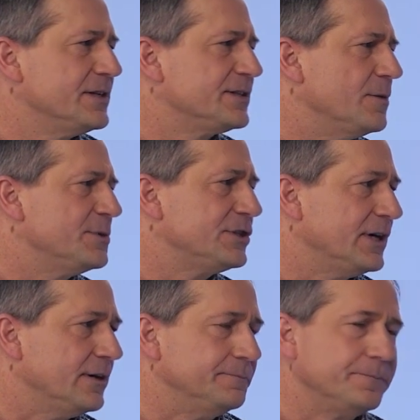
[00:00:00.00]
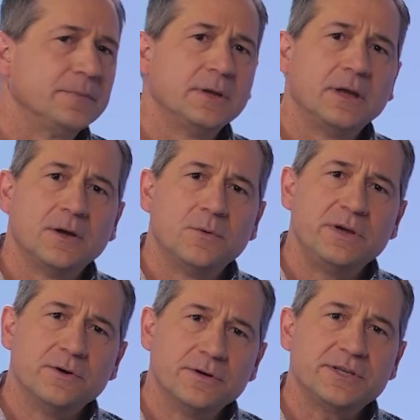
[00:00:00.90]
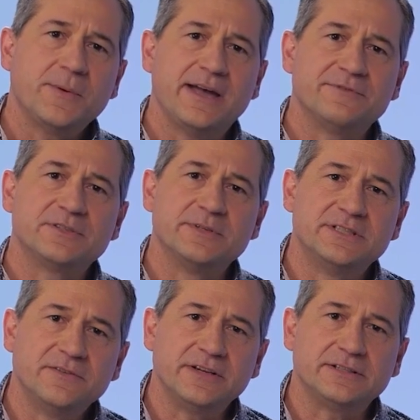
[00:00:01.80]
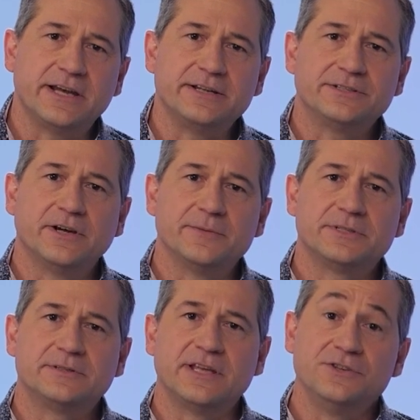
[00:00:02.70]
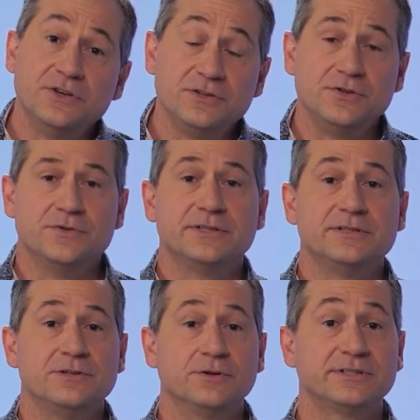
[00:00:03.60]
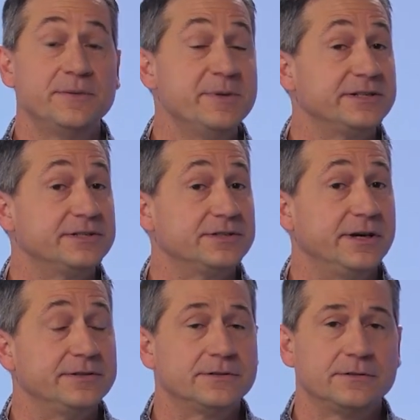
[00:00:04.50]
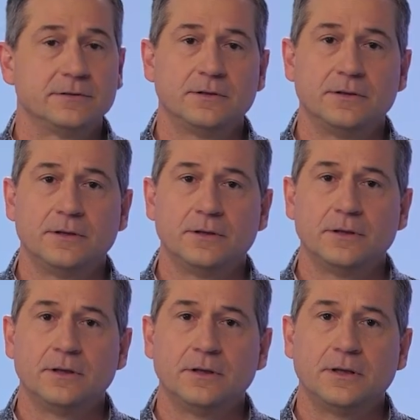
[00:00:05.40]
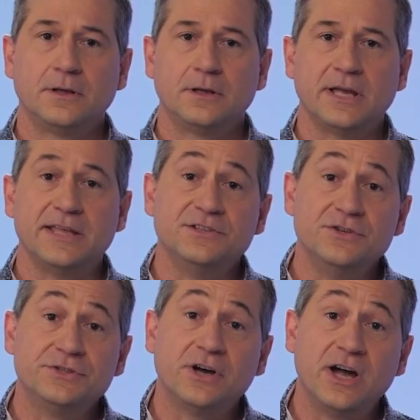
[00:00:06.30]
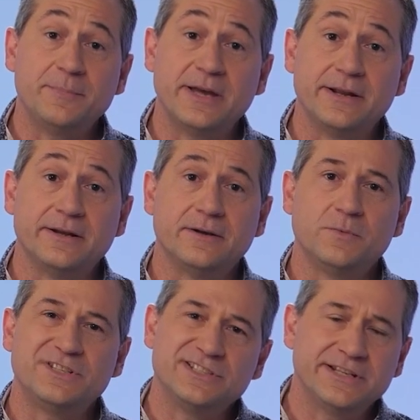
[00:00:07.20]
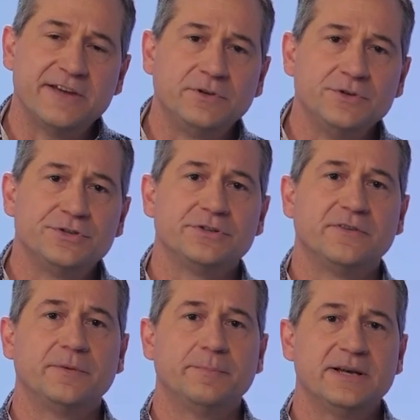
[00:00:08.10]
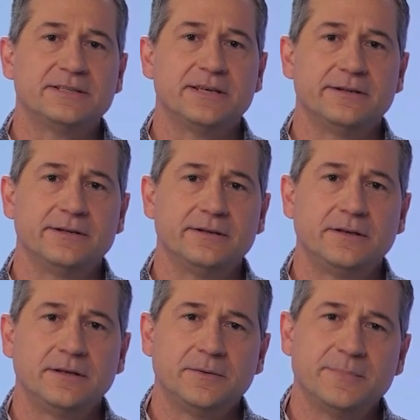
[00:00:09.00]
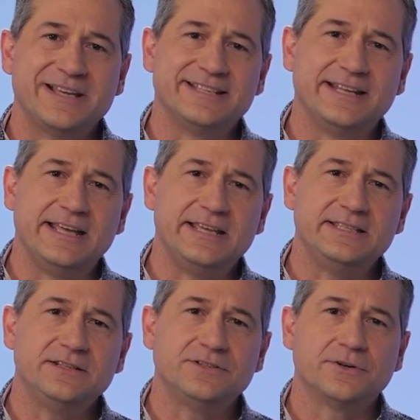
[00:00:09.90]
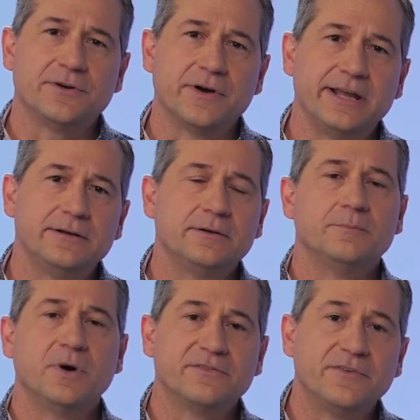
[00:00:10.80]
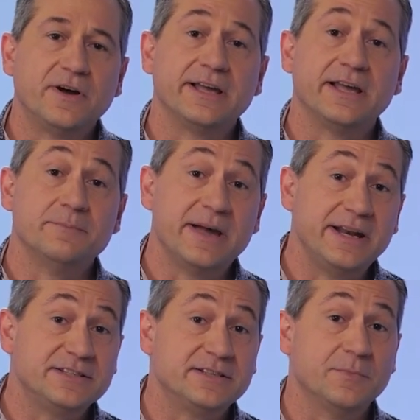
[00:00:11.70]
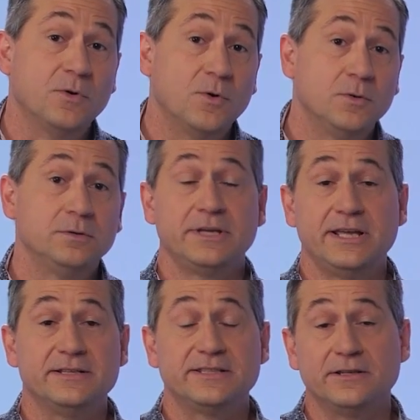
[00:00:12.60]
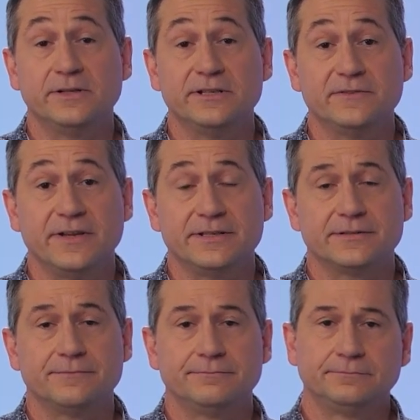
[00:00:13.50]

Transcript: So Michelle, we also have specific data types that you can use in your Simulink designs. And the new type editor, which is an evolution of the bus editor, makes it easy to create, modify, and manage them all in a single interface.